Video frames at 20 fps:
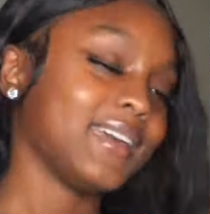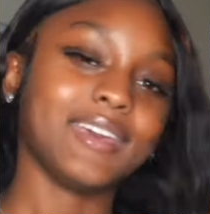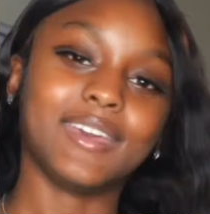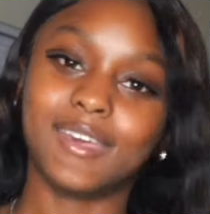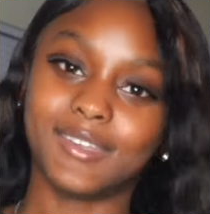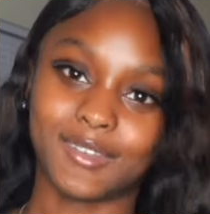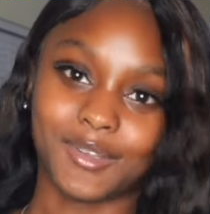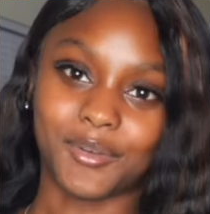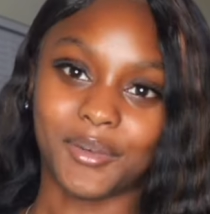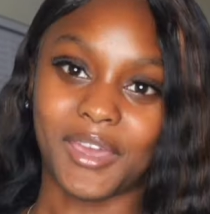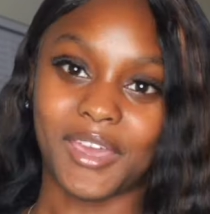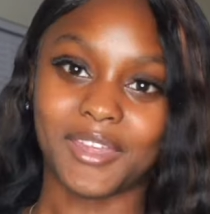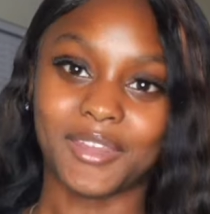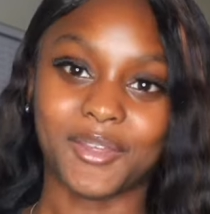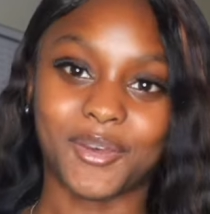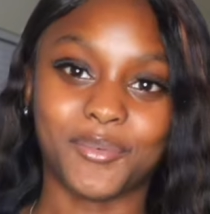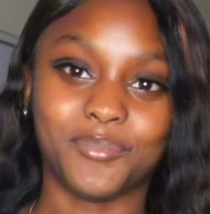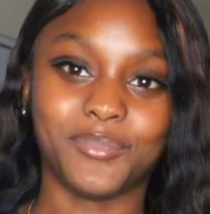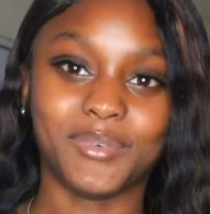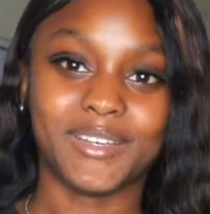it's okay
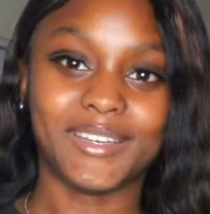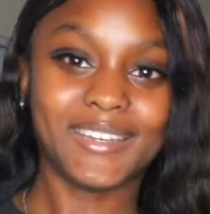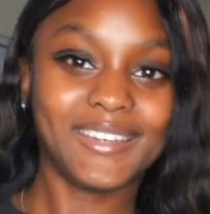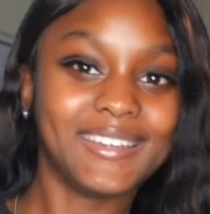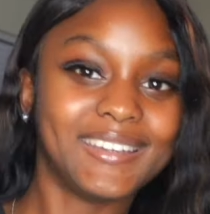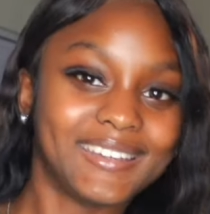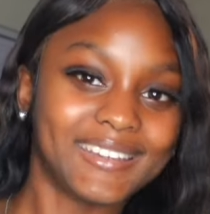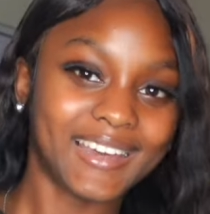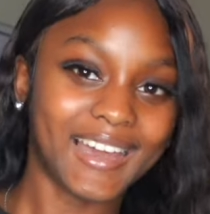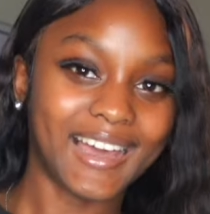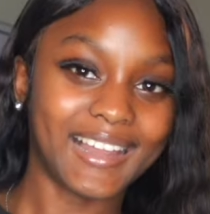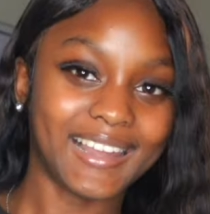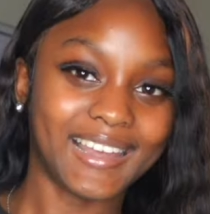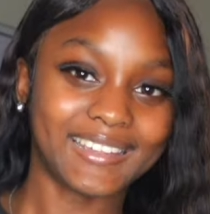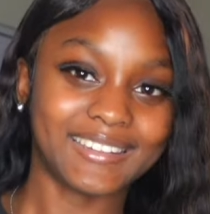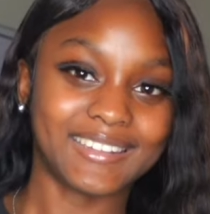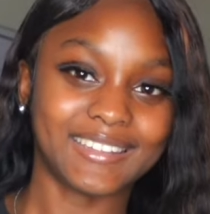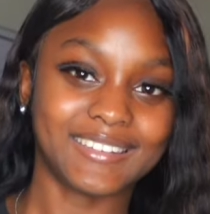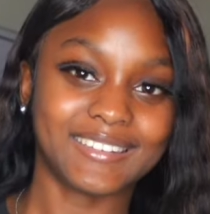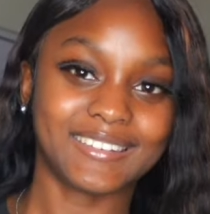though. But I
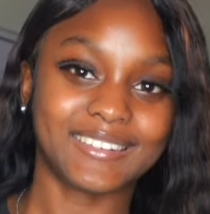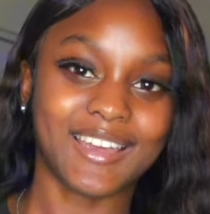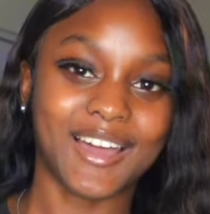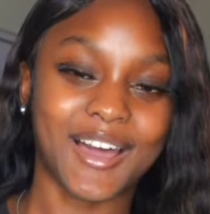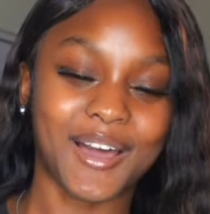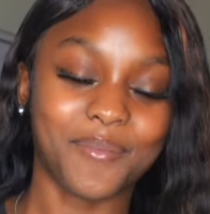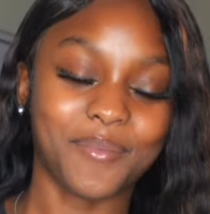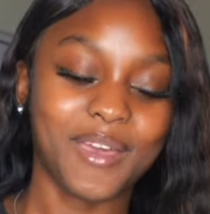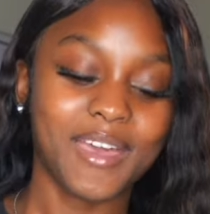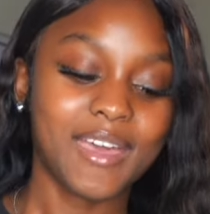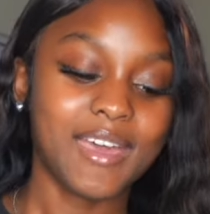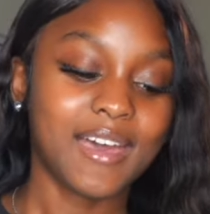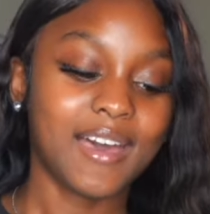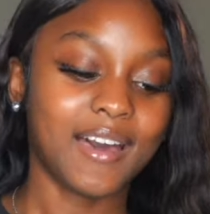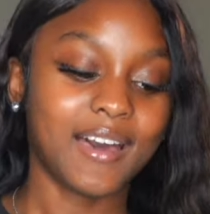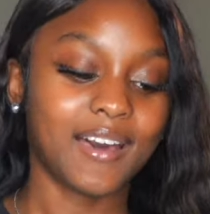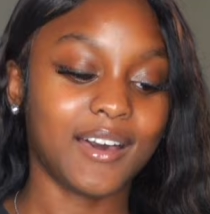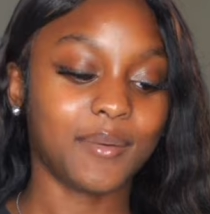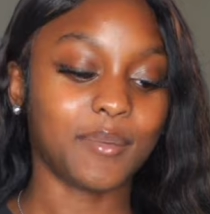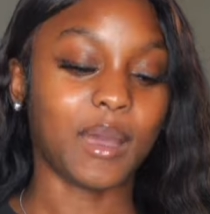like this top.
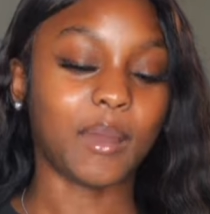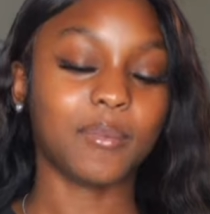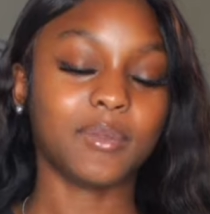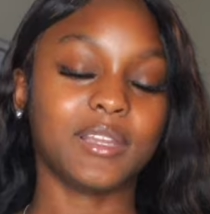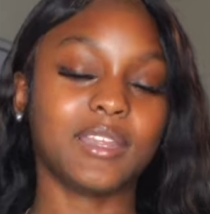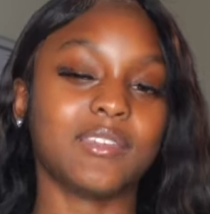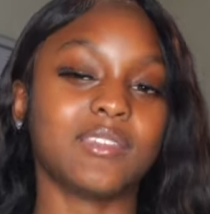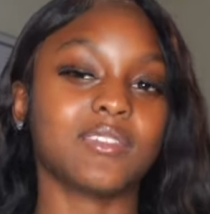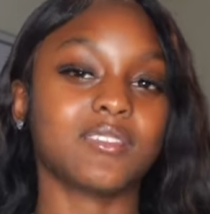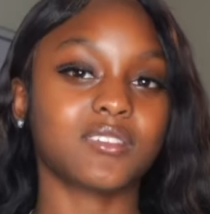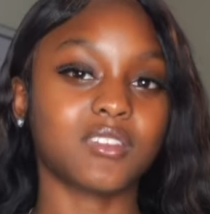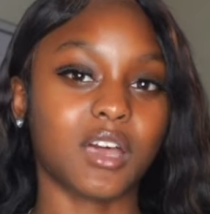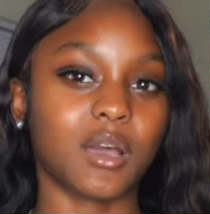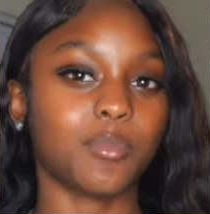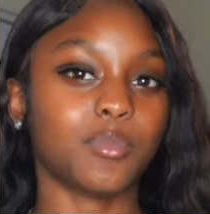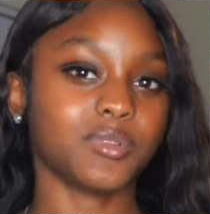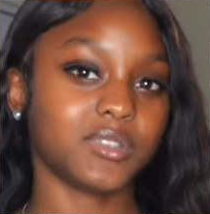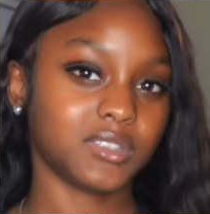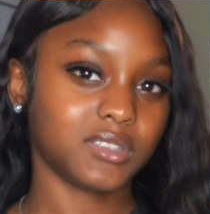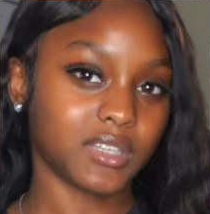I believe this
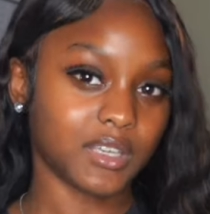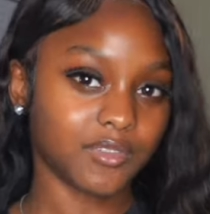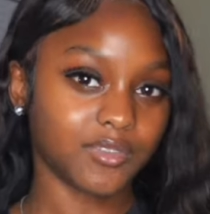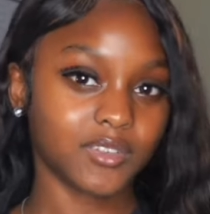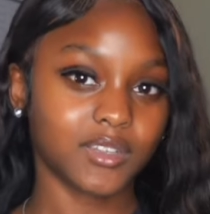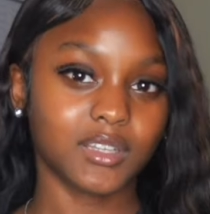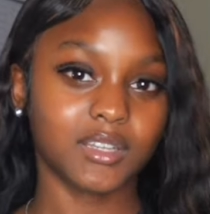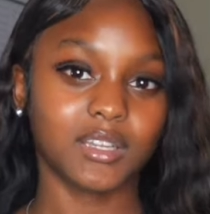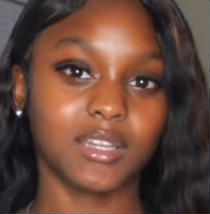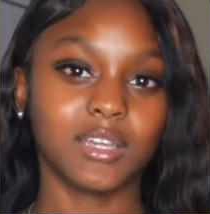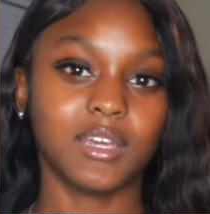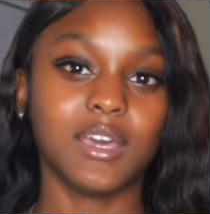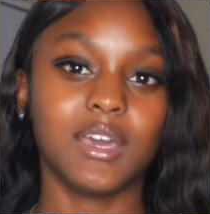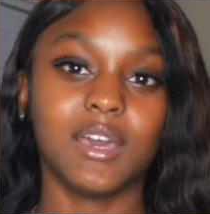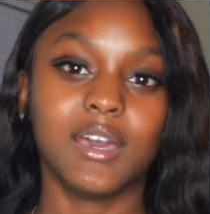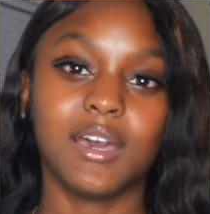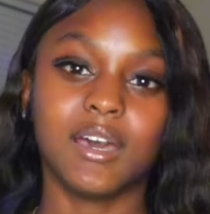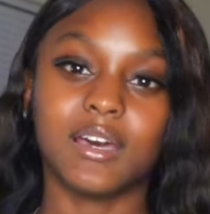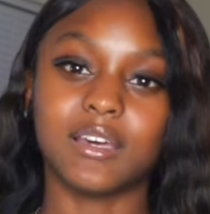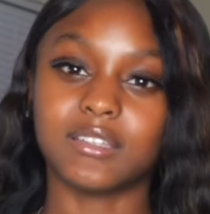top was definitely
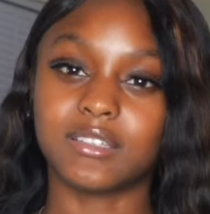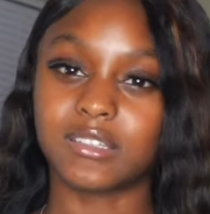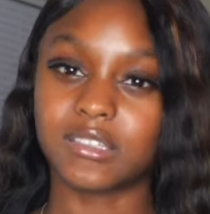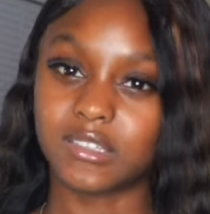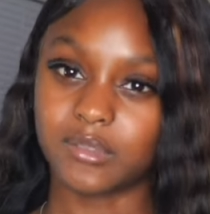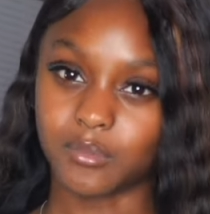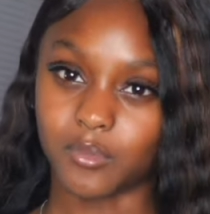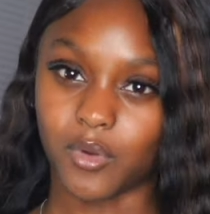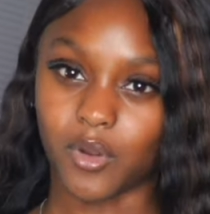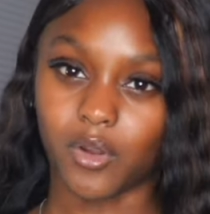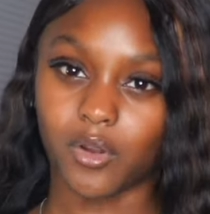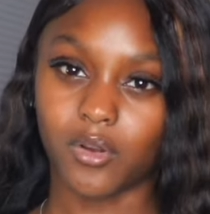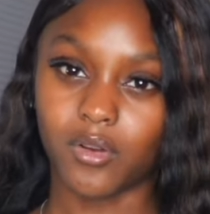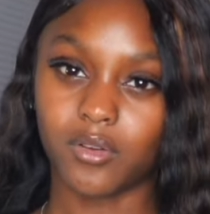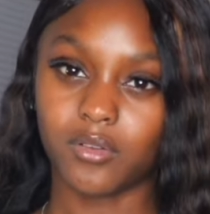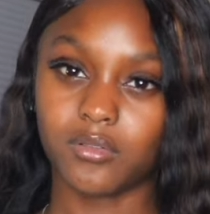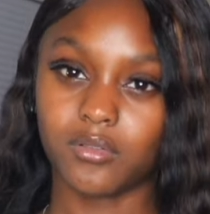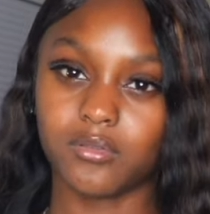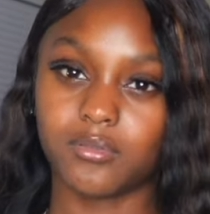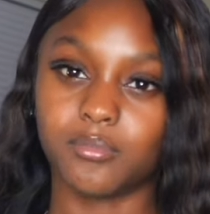a
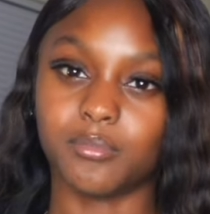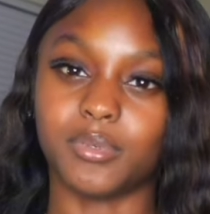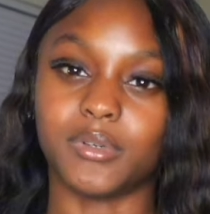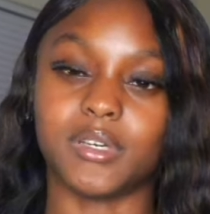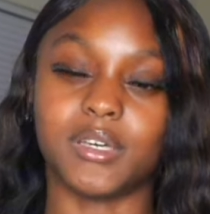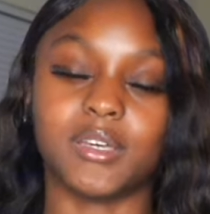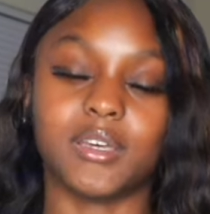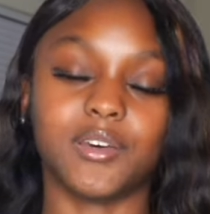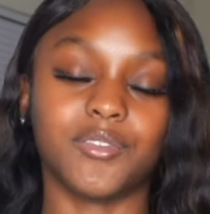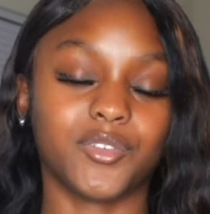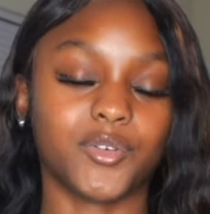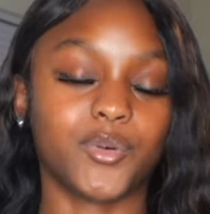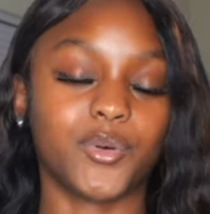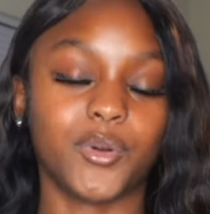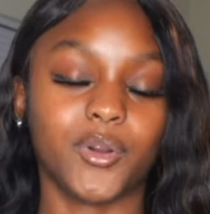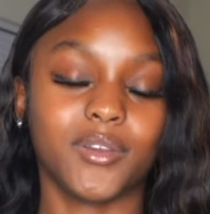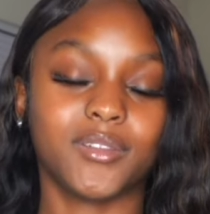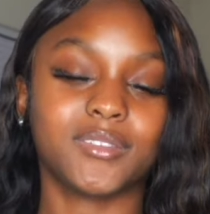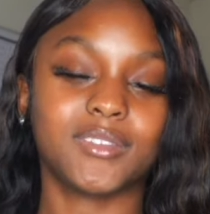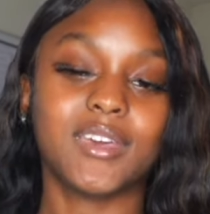small, but of
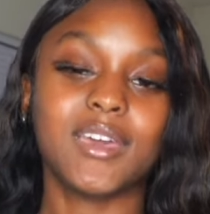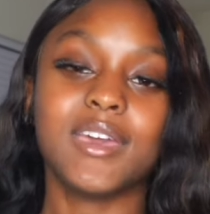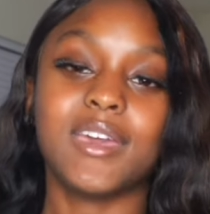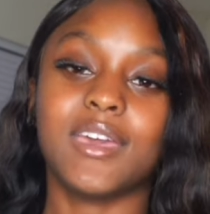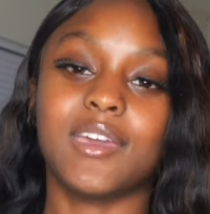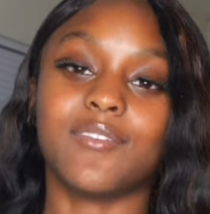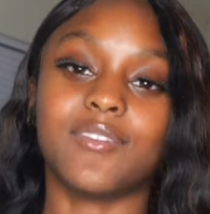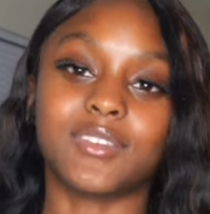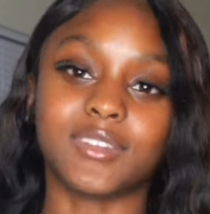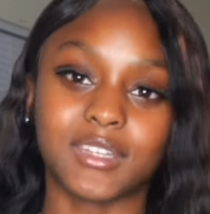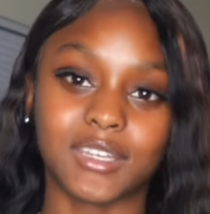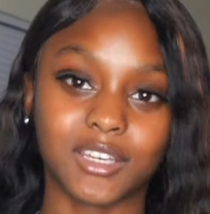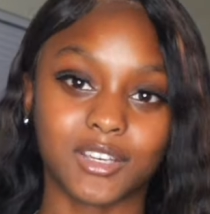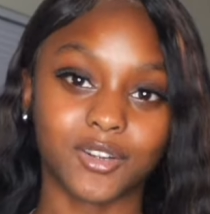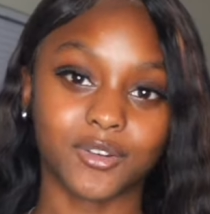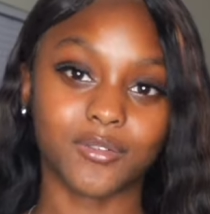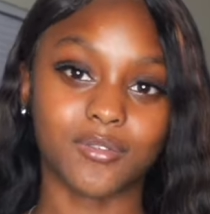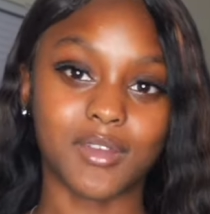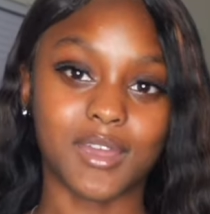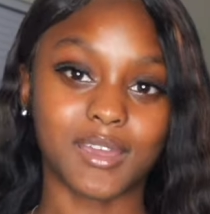course, if it's
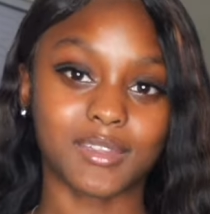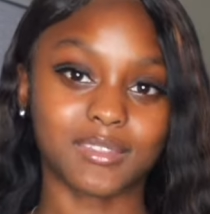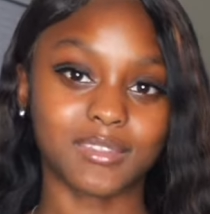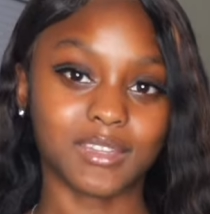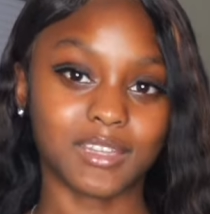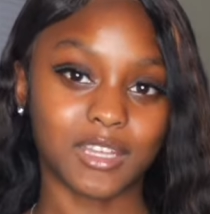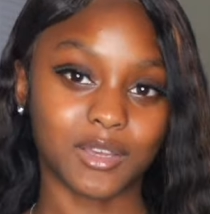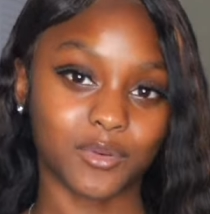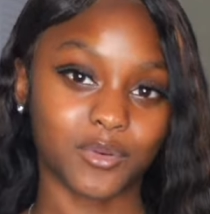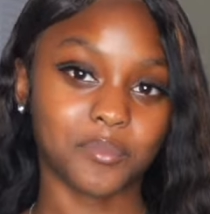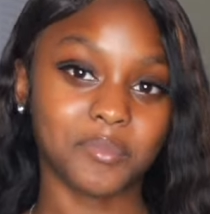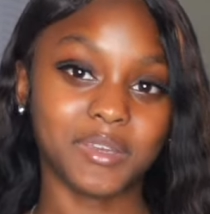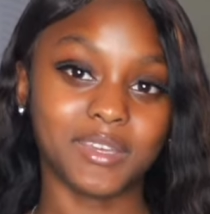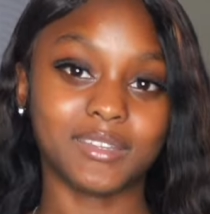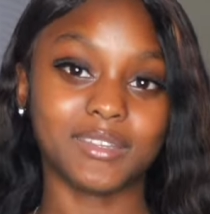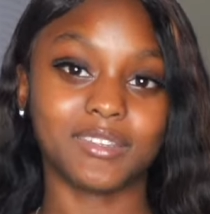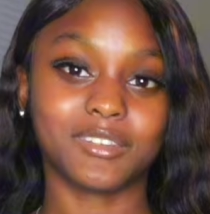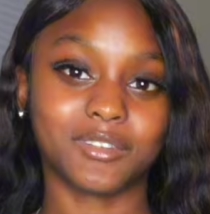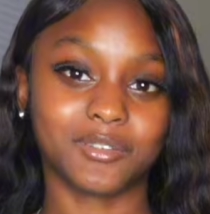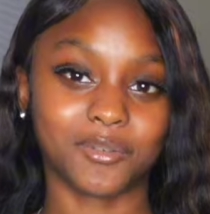incorrect, then it will be in
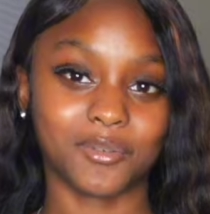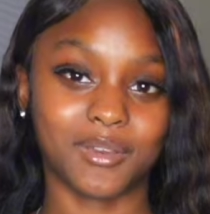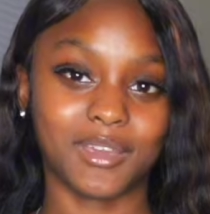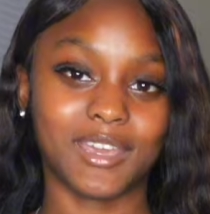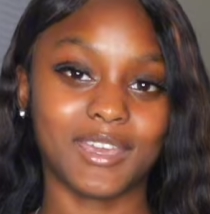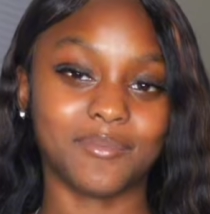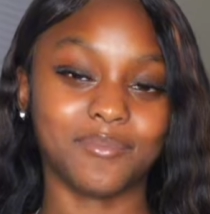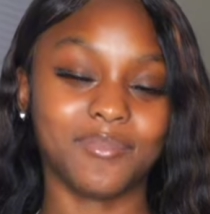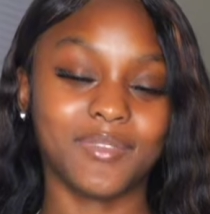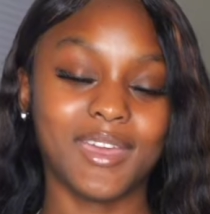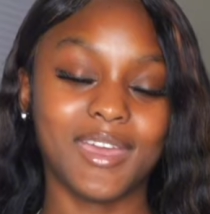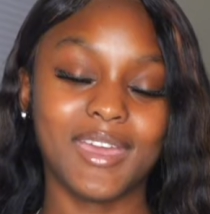the screen